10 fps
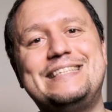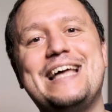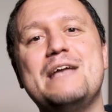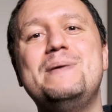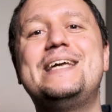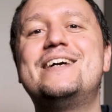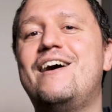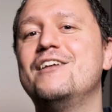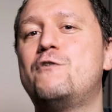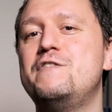Type B
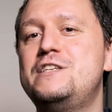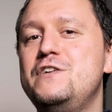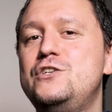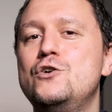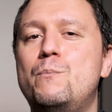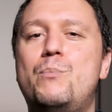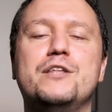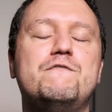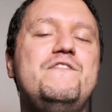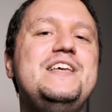card for this feature,
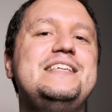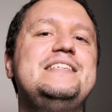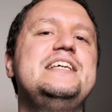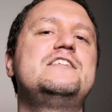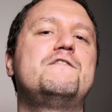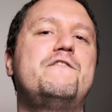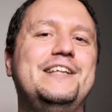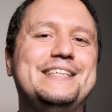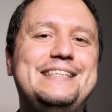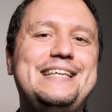but this is
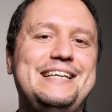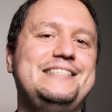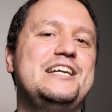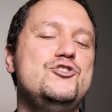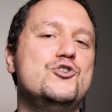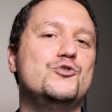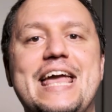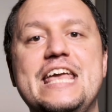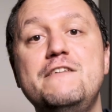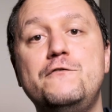fantastic news.
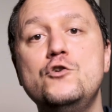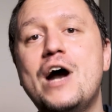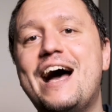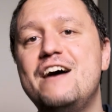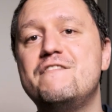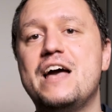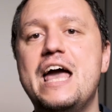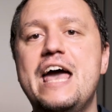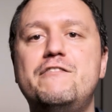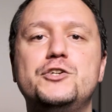If you have
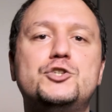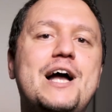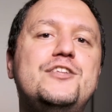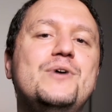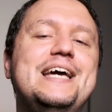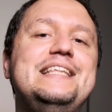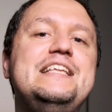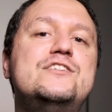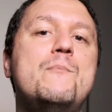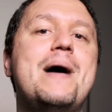ever tried to
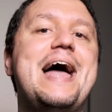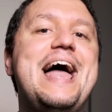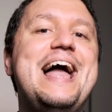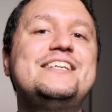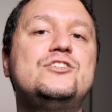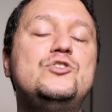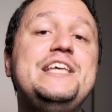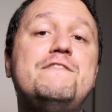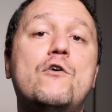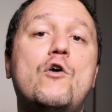edit some
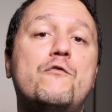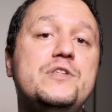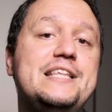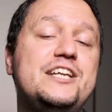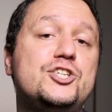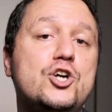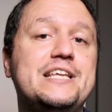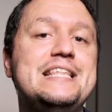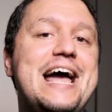X-T4 footage shot in